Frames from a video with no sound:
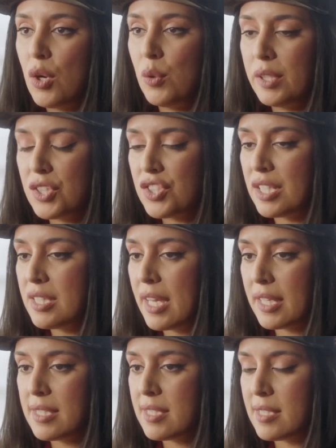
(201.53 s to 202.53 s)
coalition
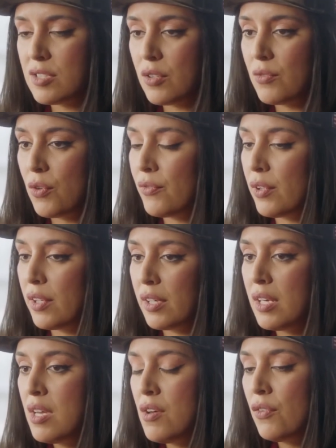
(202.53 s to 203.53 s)
that consists of
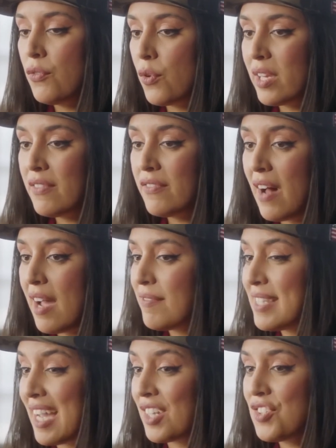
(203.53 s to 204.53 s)
over 45
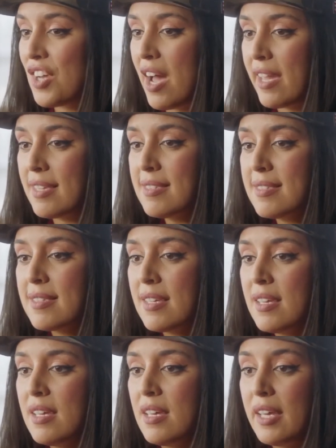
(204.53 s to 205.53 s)
tech giants,
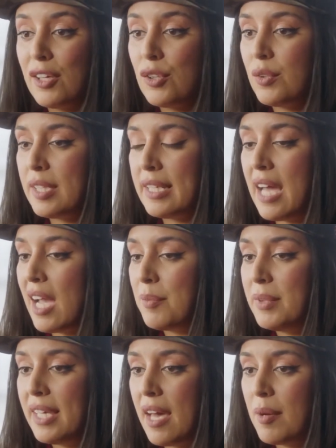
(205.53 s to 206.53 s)
including
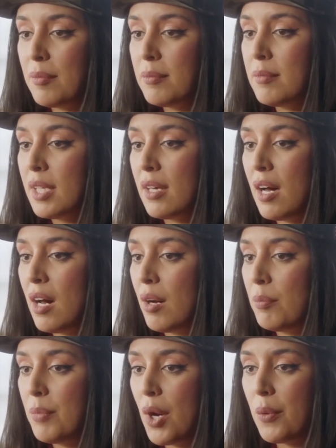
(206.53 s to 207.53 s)
IBM,
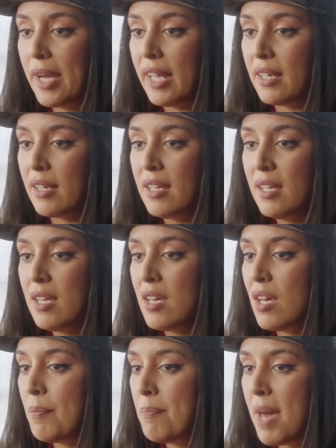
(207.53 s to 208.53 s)
Boeing,
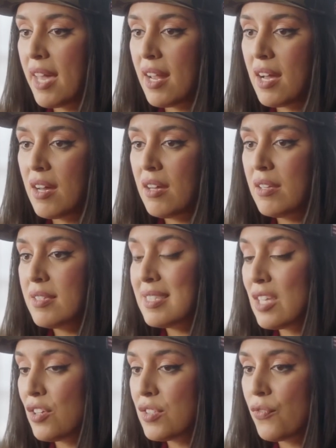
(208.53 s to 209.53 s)
Meta,
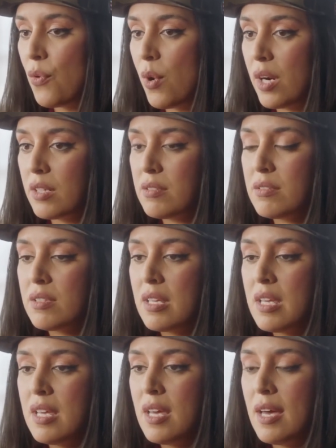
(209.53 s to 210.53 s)
Salesforce,
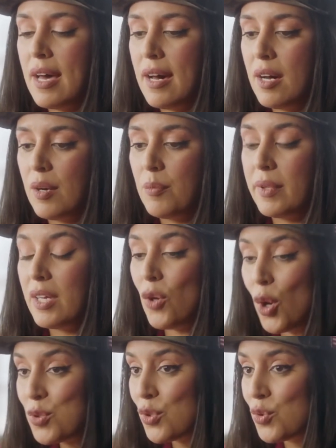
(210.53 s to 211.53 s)

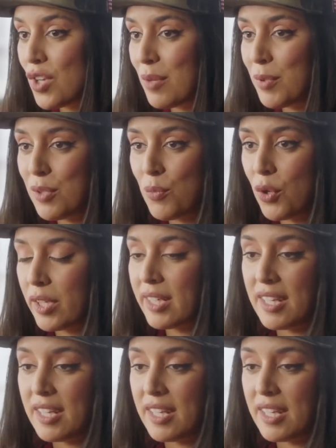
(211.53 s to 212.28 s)
also JP Morgan